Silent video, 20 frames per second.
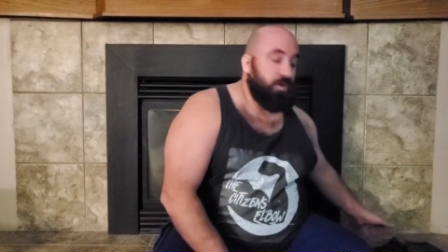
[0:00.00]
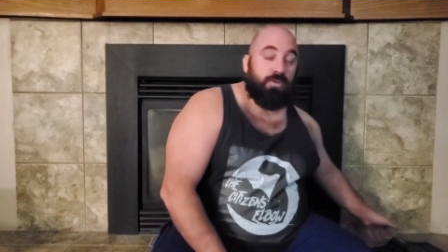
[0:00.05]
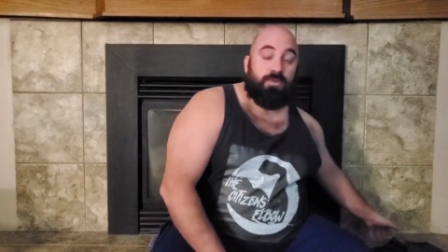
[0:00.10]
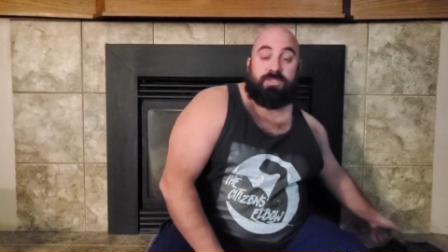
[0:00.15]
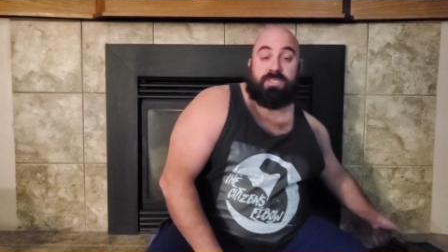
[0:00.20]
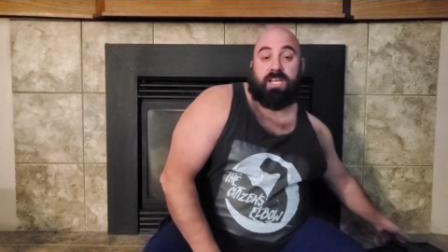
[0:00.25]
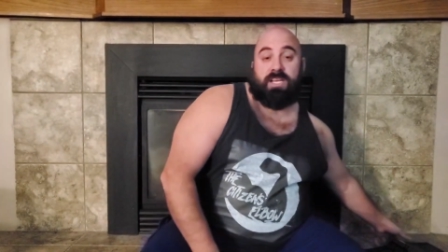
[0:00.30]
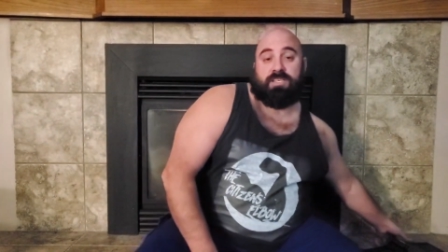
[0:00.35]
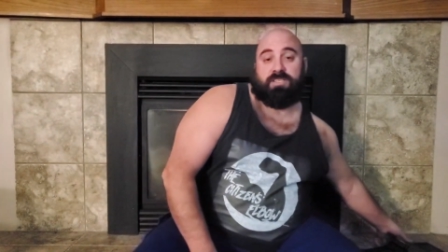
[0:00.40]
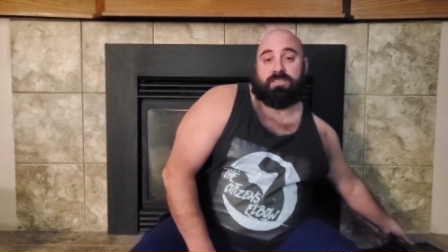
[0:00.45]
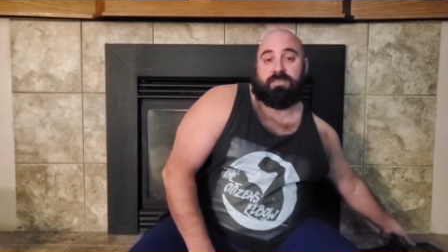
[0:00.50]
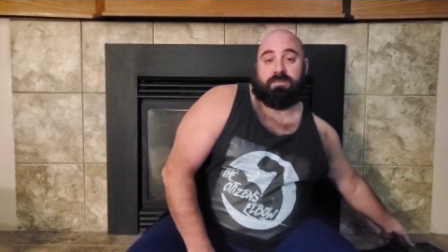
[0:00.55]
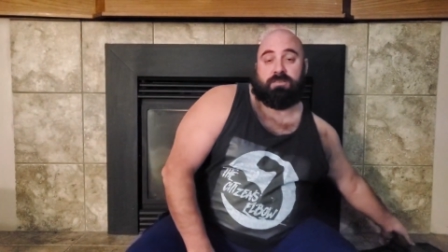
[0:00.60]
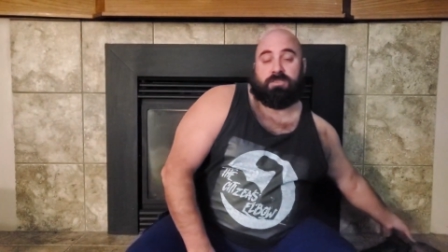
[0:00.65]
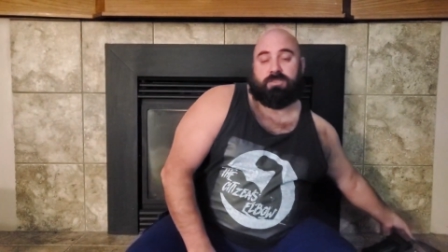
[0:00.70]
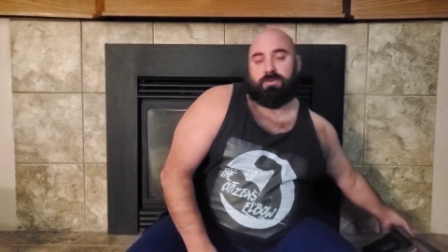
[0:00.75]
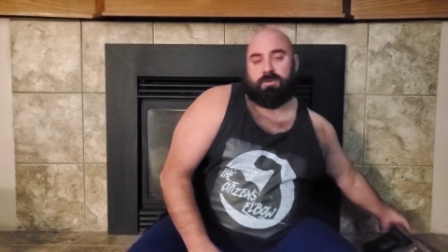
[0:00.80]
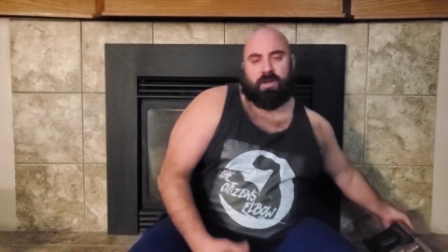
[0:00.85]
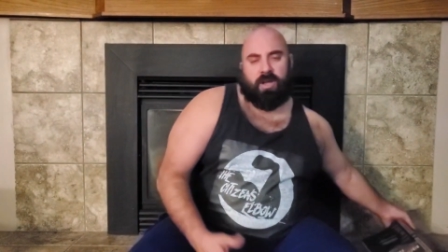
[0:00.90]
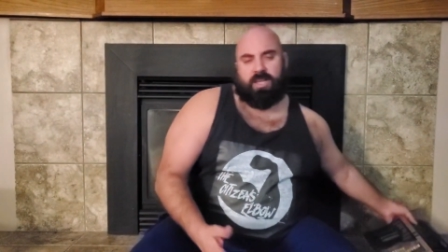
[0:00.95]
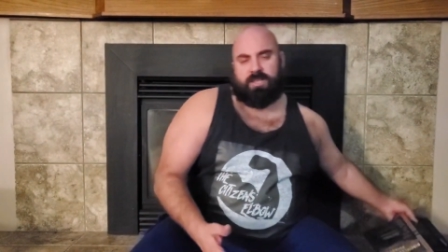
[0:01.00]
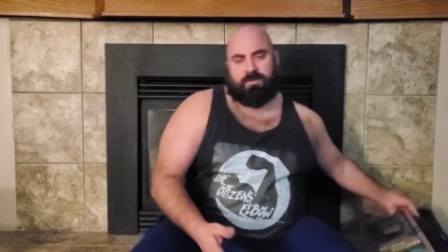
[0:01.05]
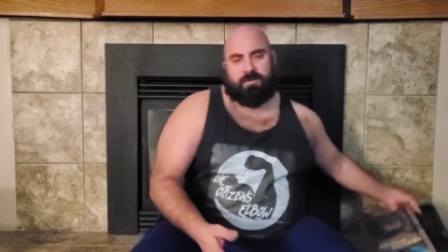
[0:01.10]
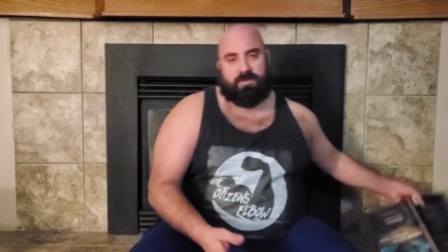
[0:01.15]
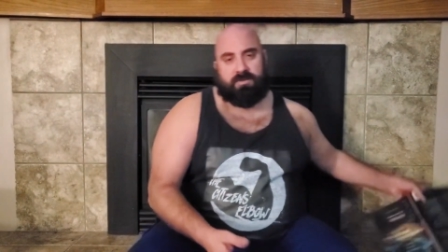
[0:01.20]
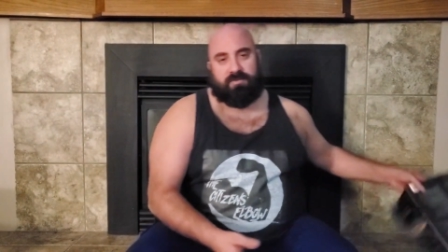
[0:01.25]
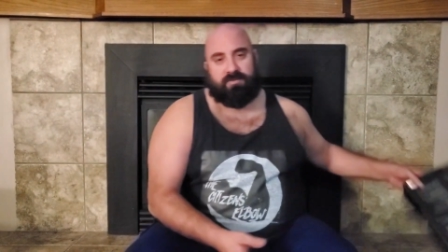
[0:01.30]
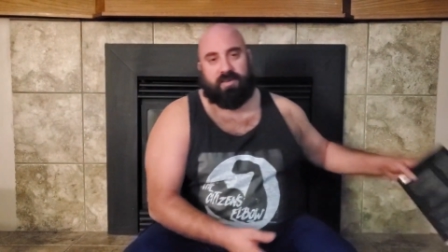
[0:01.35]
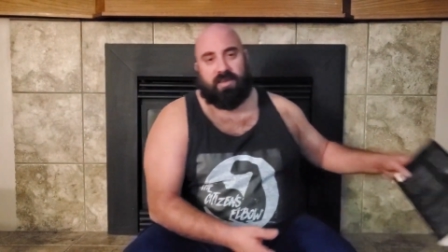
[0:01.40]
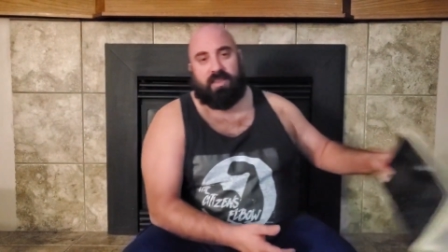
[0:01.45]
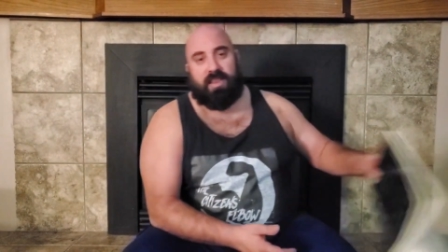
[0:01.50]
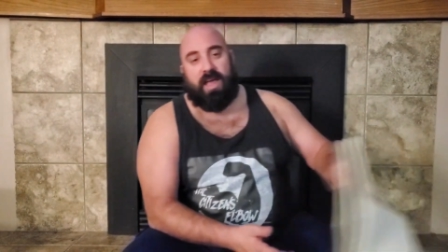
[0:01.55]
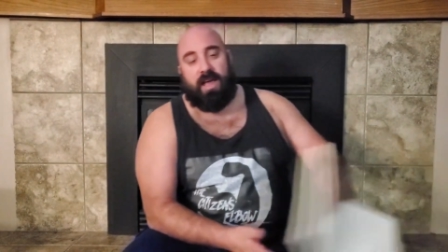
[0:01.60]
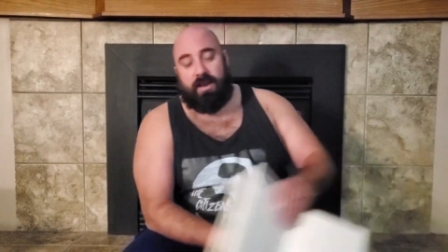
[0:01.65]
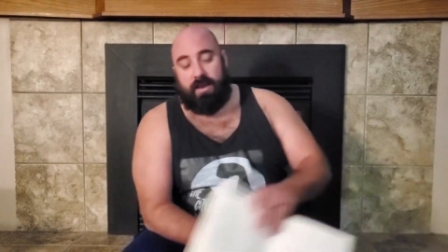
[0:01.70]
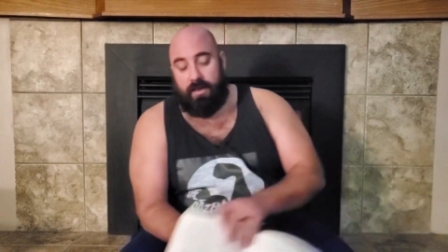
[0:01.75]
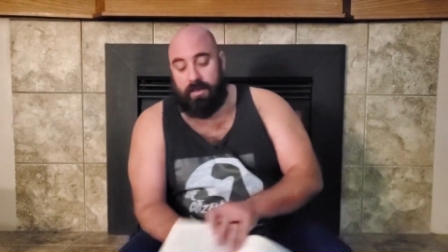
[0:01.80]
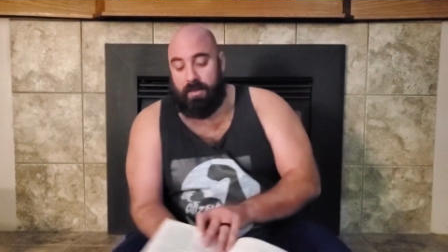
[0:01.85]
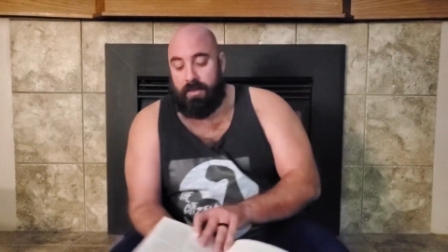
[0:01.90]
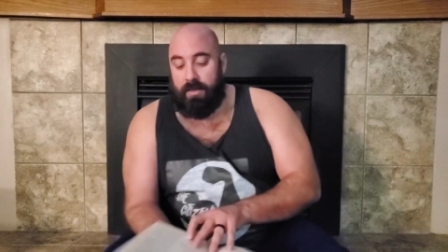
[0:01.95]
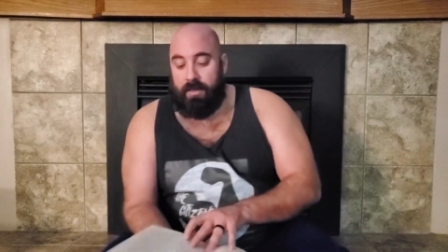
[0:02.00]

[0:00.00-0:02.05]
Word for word: two sections, two gospels to find that.